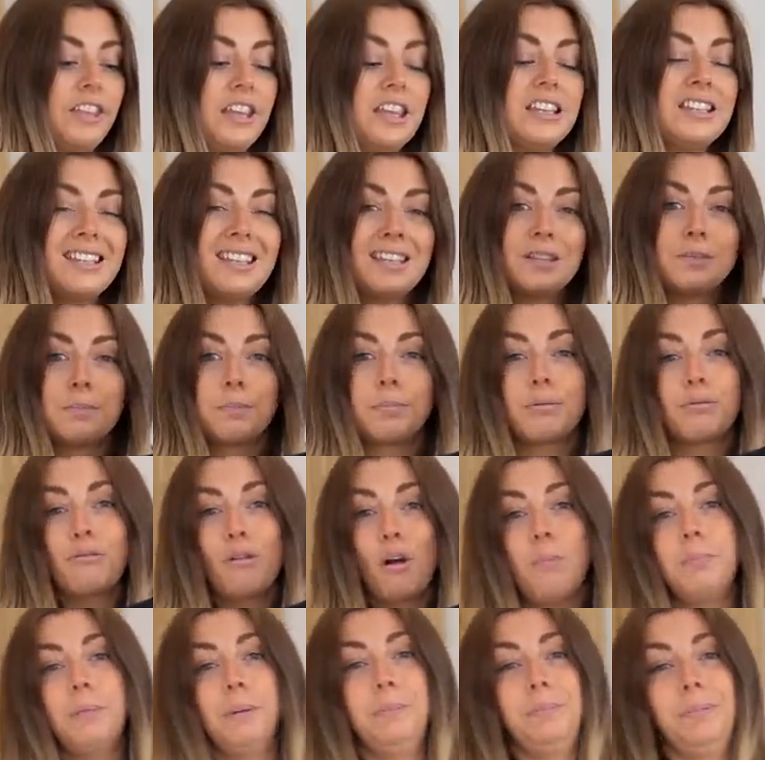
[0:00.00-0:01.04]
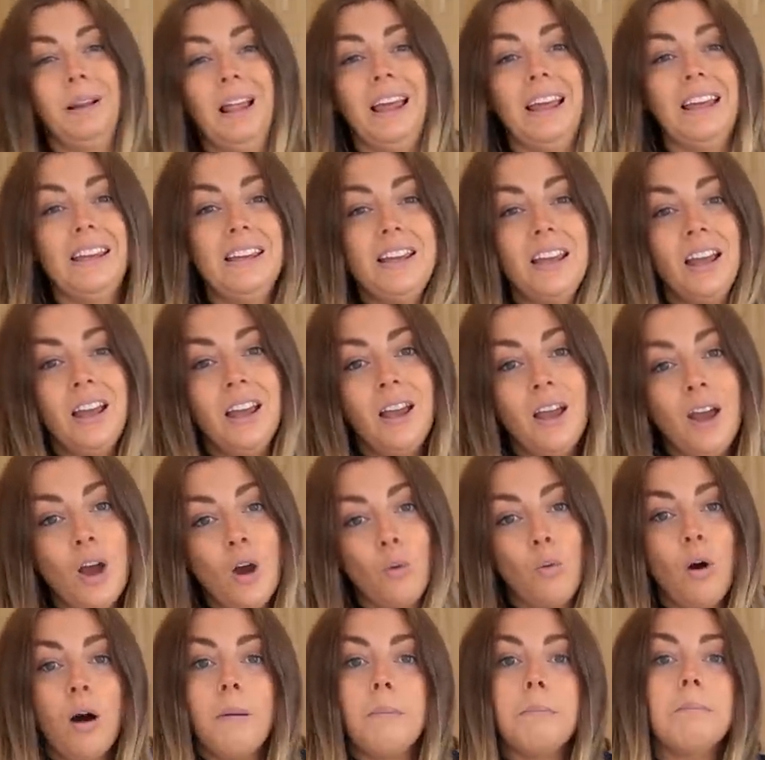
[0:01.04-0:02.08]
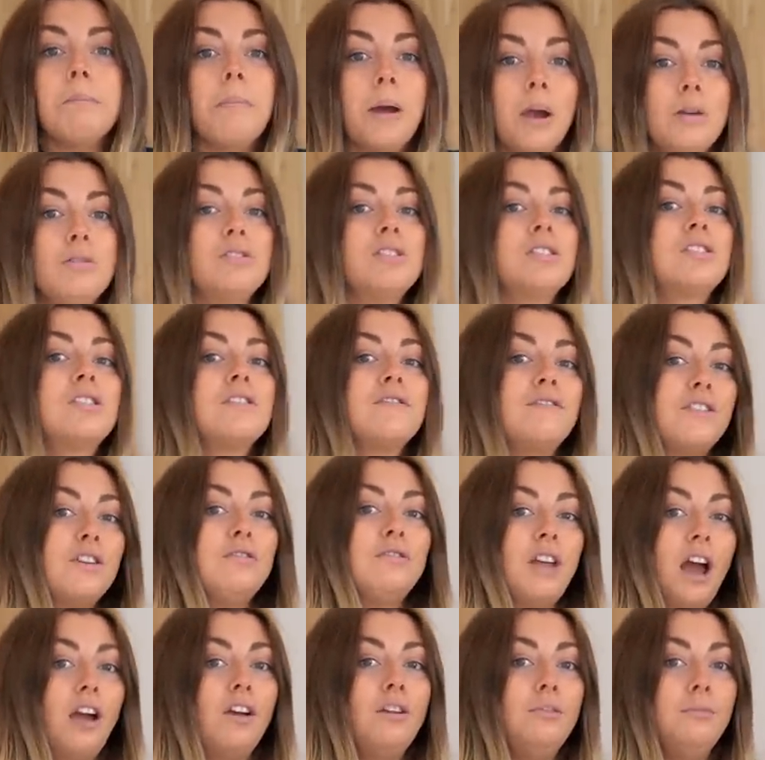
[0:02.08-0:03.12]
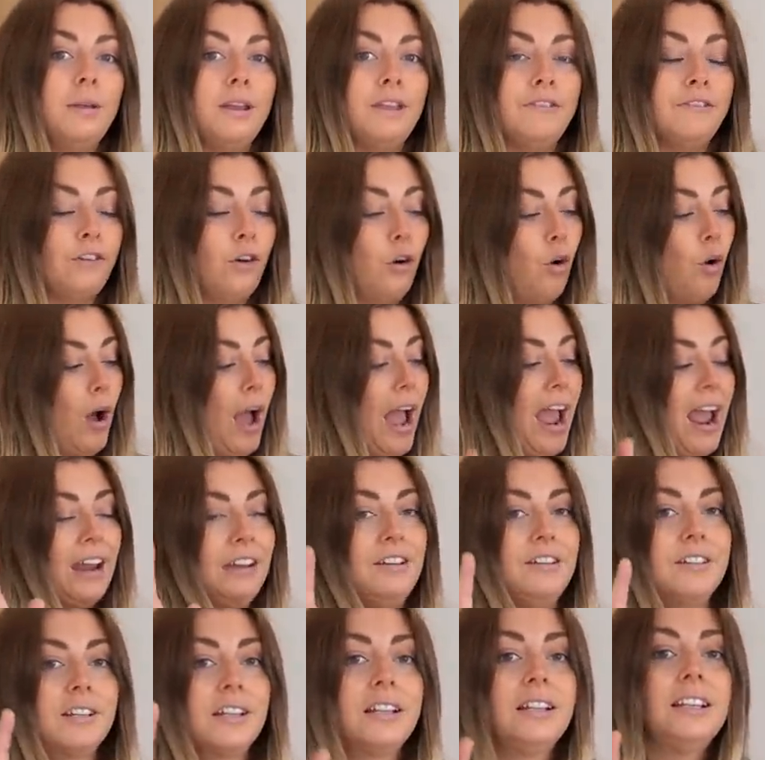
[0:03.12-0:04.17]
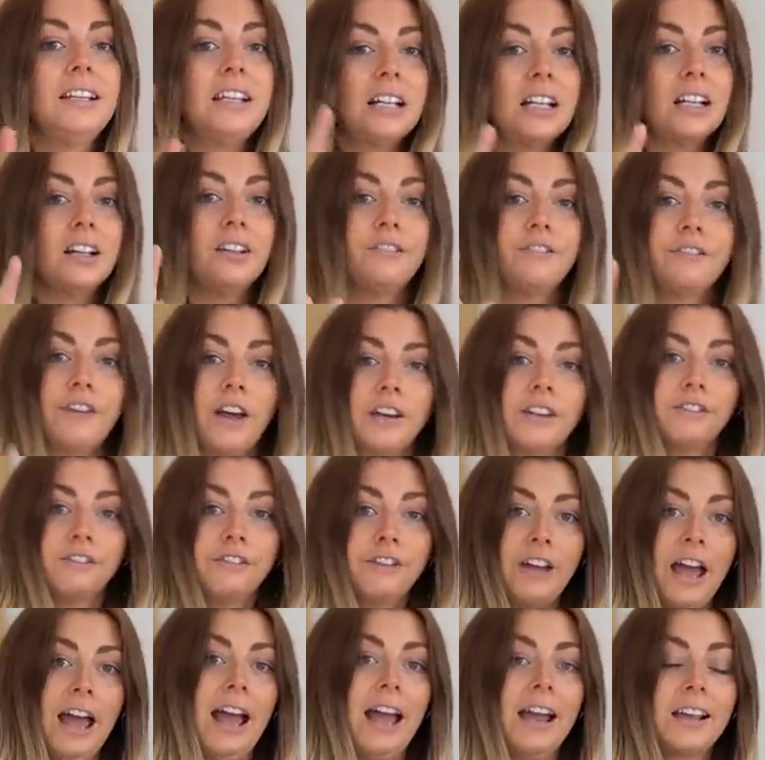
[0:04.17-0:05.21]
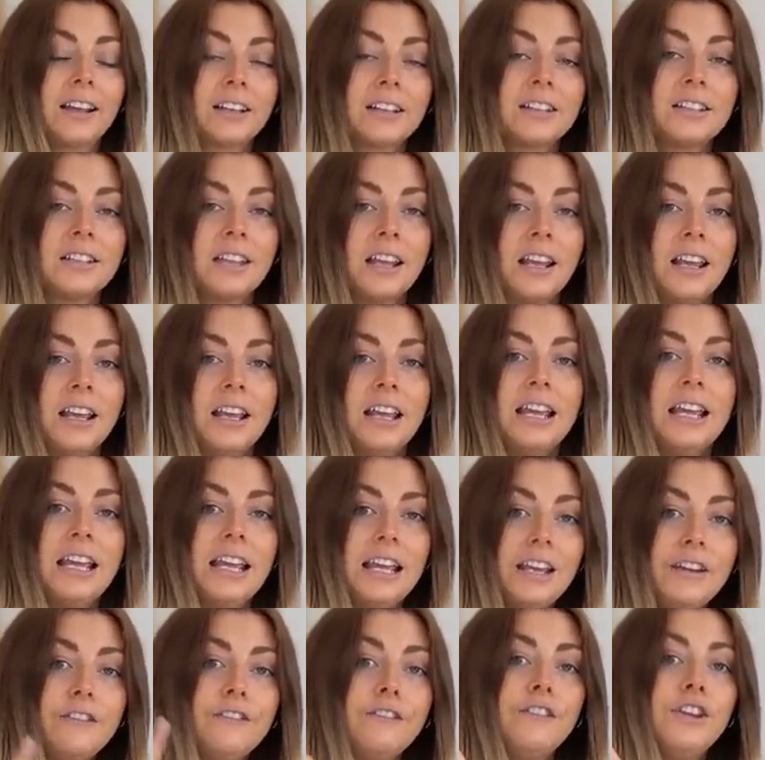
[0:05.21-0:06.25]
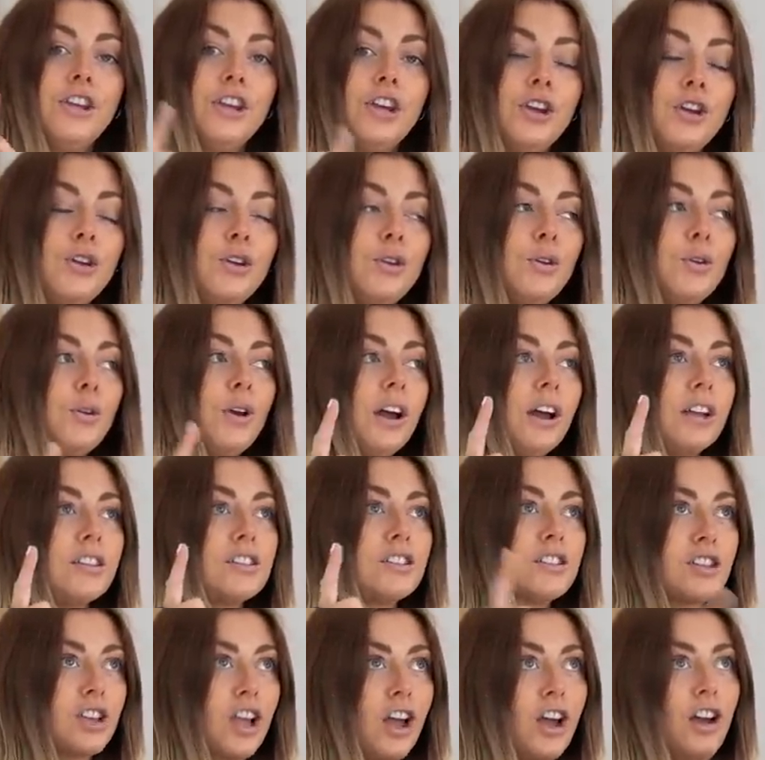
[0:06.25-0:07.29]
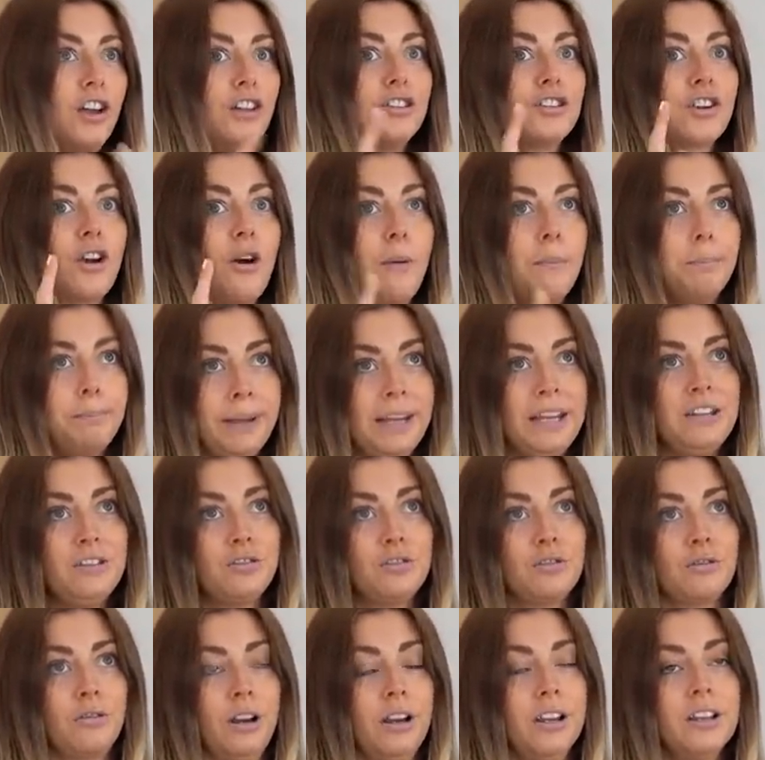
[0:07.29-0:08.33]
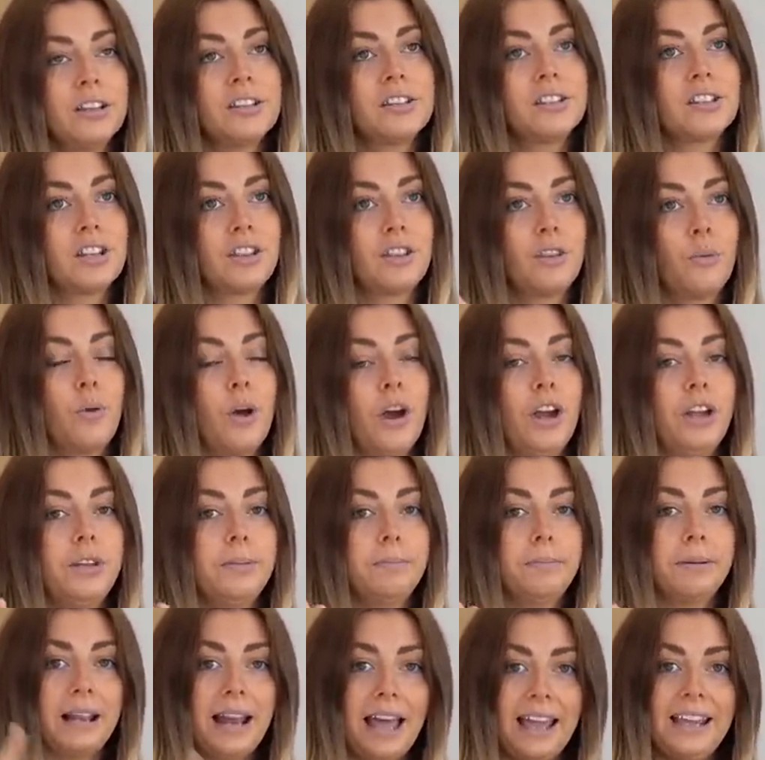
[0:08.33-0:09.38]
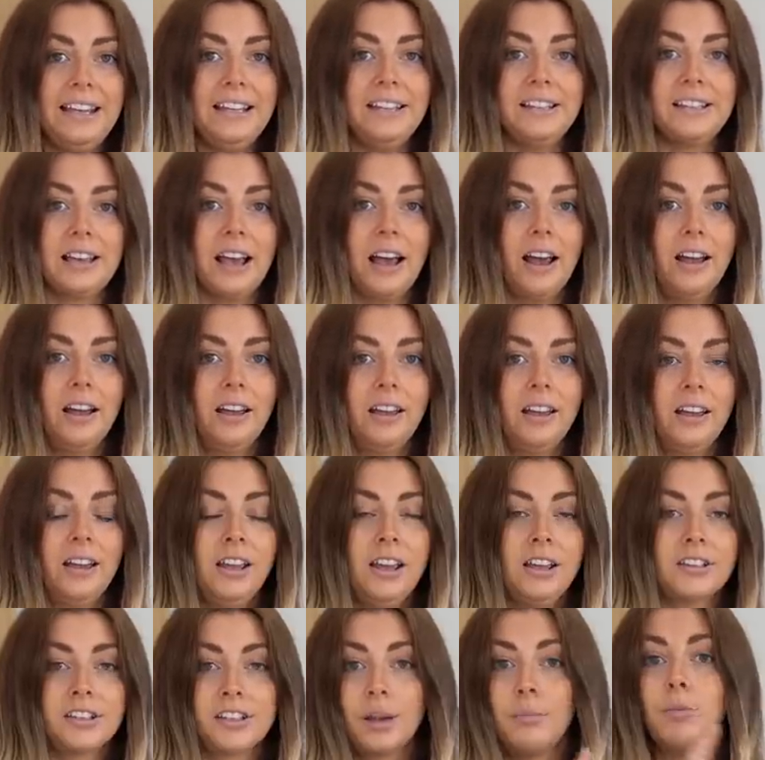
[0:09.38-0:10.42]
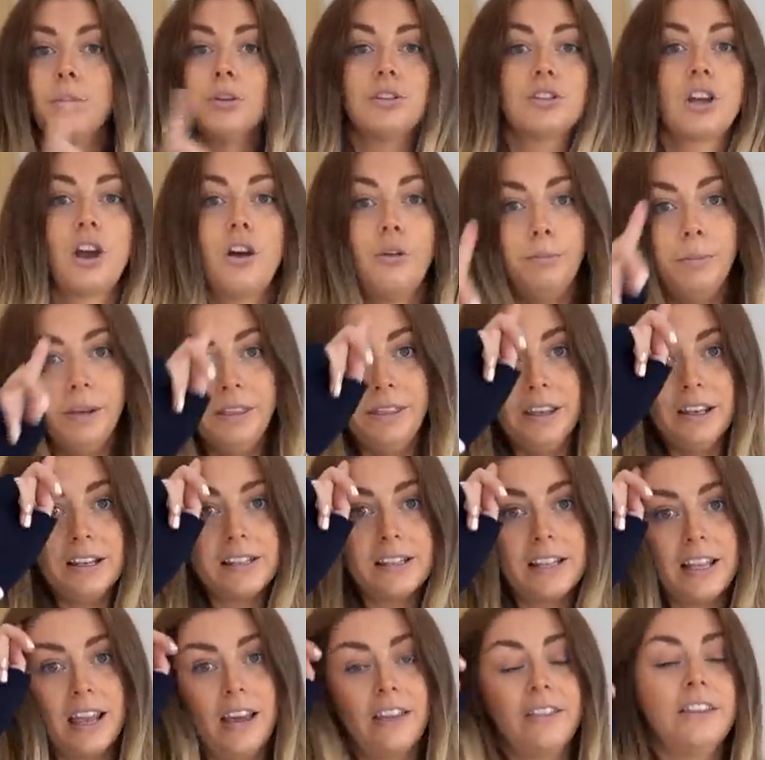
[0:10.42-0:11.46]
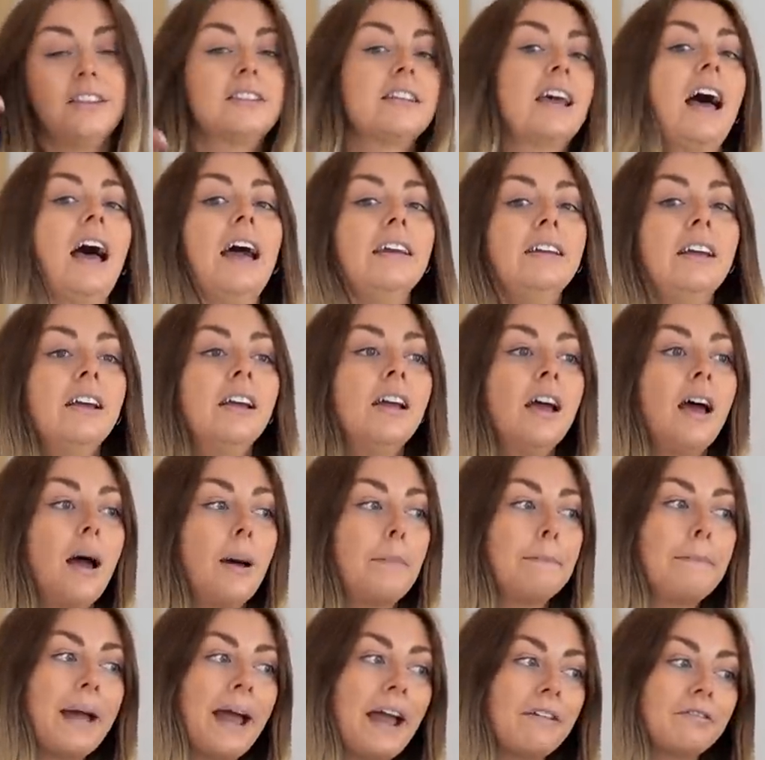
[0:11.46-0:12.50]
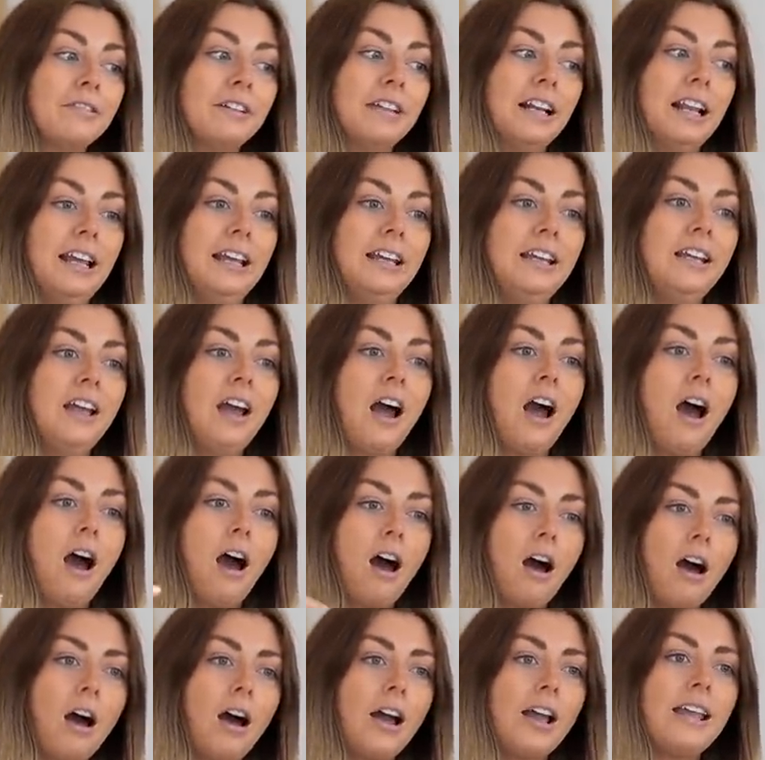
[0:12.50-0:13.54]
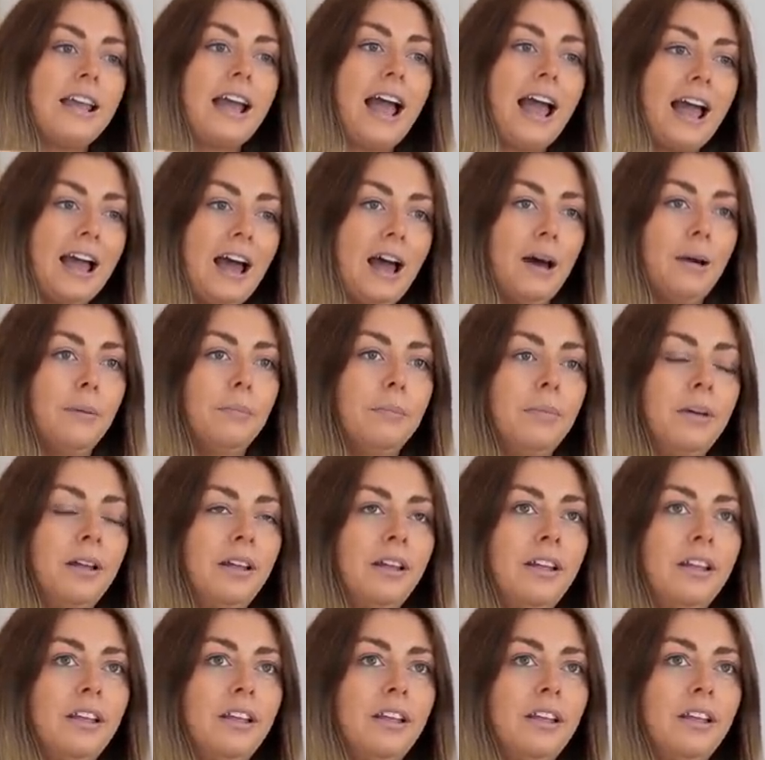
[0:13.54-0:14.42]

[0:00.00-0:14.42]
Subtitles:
this is probably what most of you know me for. And a little fun fact, if you search on Pinterest the word blazer, someone told me this the other day, apparently I am